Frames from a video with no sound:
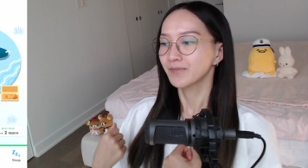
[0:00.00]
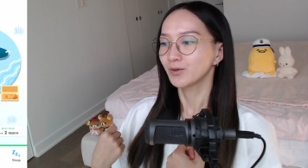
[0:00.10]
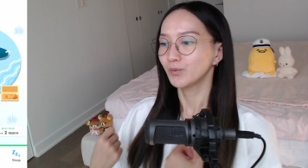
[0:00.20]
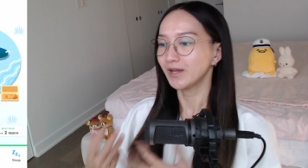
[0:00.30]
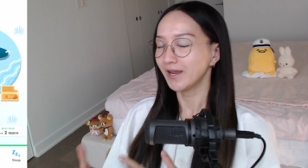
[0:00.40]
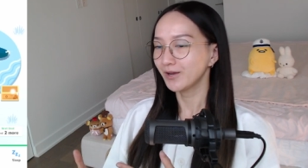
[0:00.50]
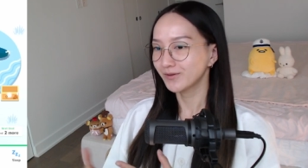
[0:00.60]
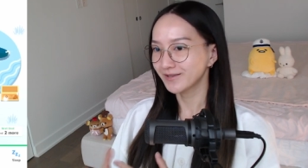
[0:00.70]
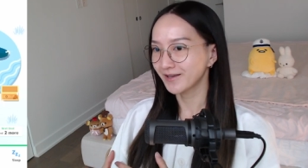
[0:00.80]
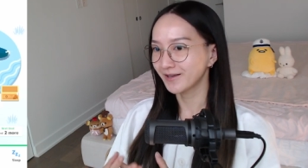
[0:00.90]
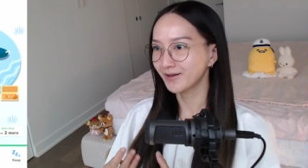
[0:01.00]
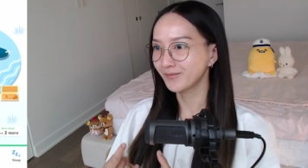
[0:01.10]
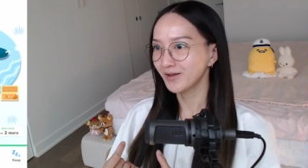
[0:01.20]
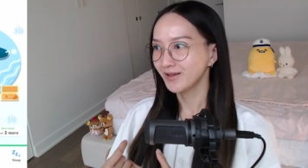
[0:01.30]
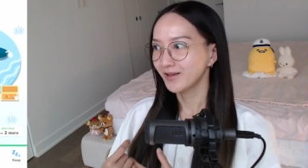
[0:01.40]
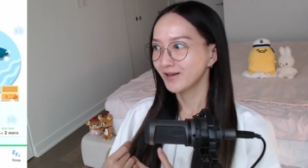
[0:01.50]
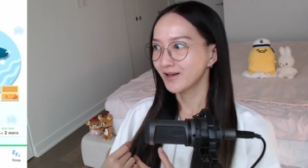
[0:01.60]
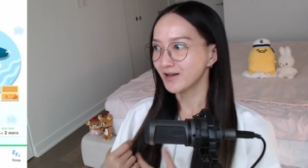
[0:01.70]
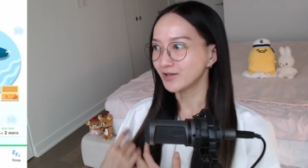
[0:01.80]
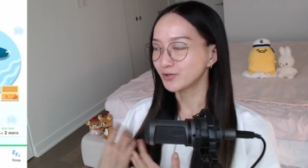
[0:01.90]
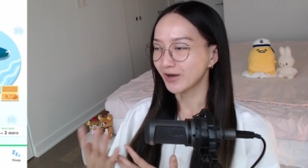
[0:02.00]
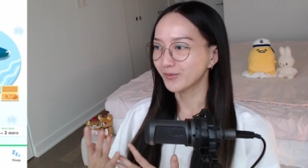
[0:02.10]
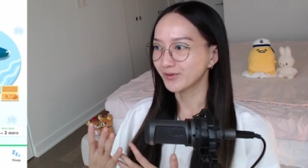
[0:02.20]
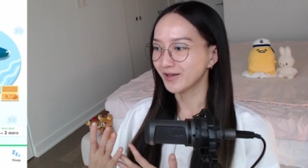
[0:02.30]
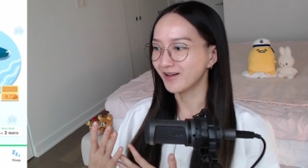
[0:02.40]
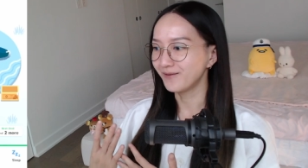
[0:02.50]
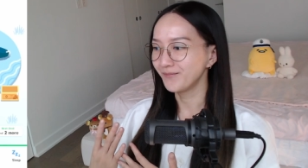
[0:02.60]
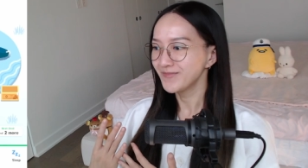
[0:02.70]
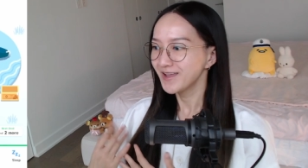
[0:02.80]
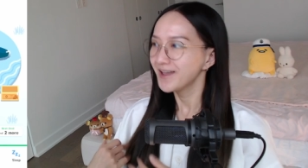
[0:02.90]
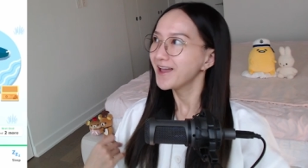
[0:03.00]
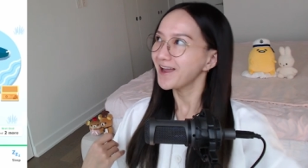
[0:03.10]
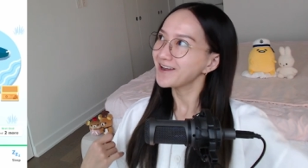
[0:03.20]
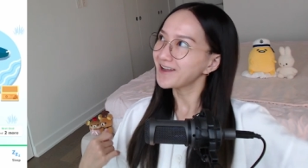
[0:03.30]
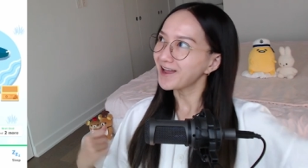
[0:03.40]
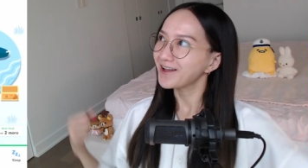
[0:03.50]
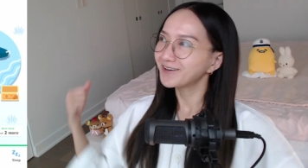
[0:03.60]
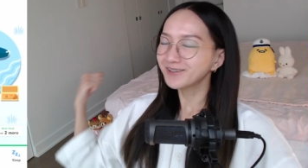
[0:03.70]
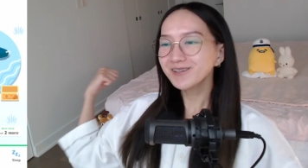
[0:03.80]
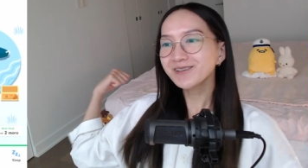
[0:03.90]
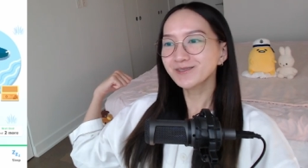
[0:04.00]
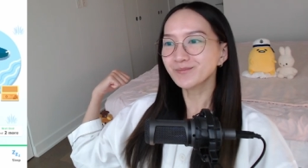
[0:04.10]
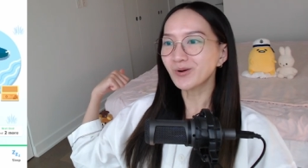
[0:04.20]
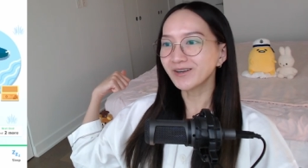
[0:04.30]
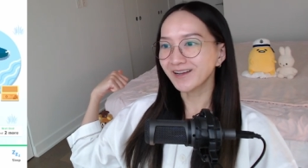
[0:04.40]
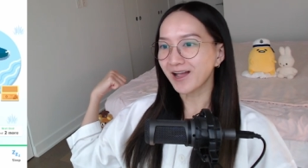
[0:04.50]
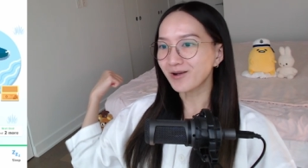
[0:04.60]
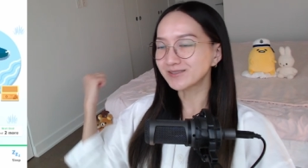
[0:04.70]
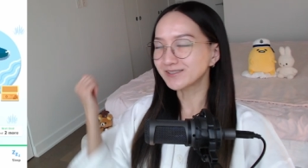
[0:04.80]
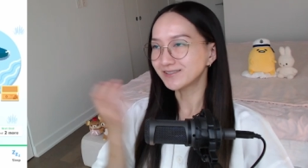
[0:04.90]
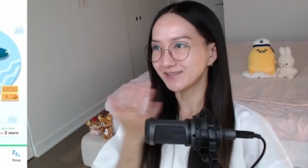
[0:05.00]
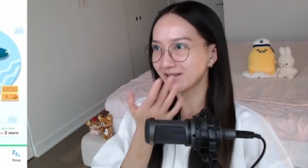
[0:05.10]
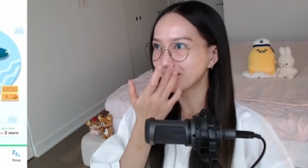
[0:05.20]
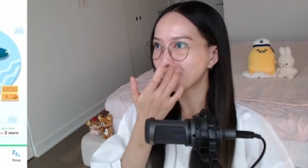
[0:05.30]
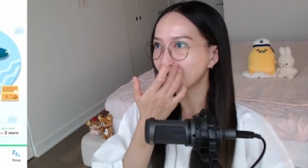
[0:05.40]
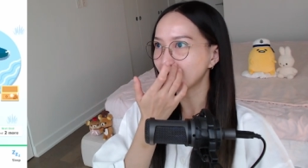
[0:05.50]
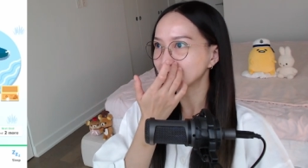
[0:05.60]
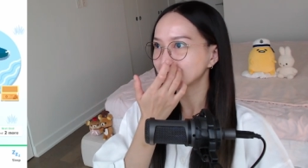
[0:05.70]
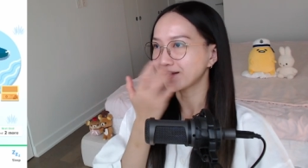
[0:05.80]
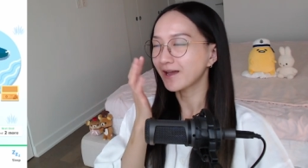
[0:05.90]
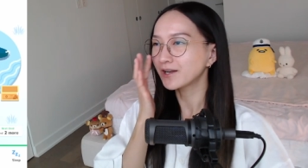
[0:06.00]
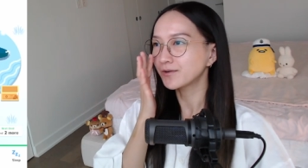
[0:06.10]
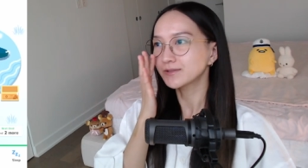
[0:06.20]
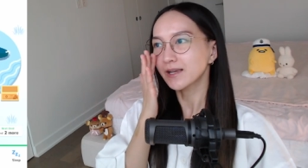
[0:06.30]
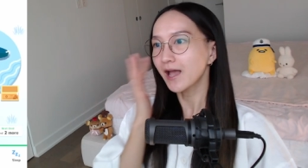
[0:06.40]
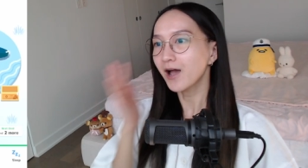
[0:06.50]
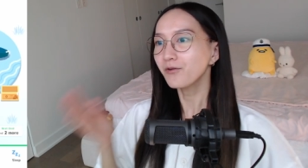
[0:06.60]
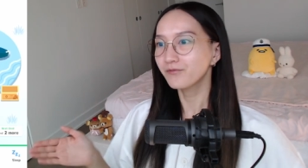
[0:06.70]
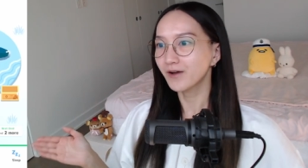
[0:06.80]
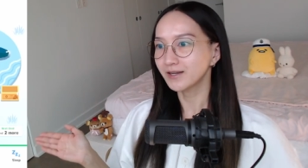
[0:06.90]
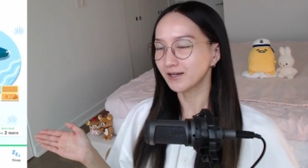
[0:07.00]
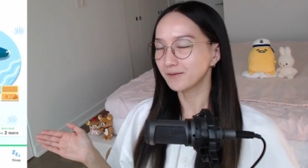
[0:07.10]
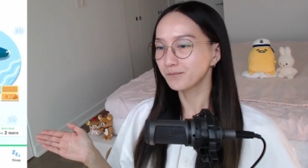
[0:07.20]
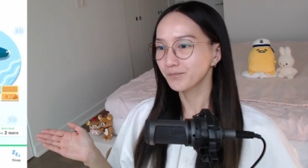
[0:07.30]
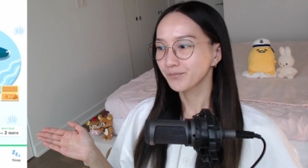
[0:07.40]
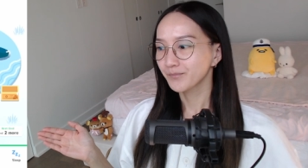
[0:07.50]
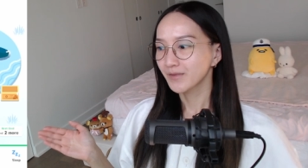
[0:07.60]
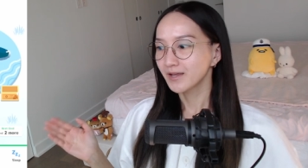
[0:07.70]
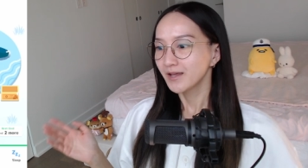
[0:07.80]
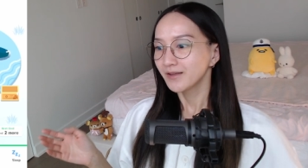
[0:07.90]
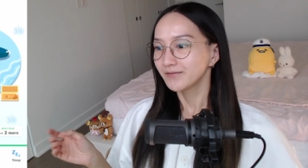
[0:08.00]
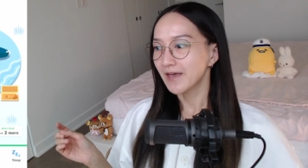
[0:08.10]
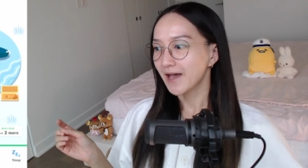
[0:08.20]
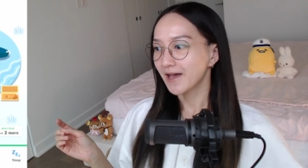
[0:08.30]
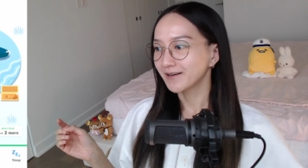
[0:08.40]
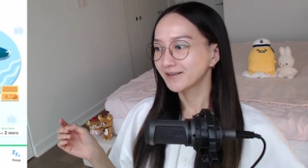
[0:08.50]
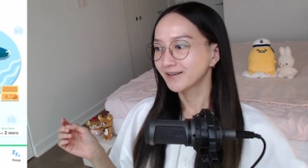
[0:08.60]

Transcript: We ate with him, drank with him. And early this morning, I was just thinking about last night, and I was like, how funny that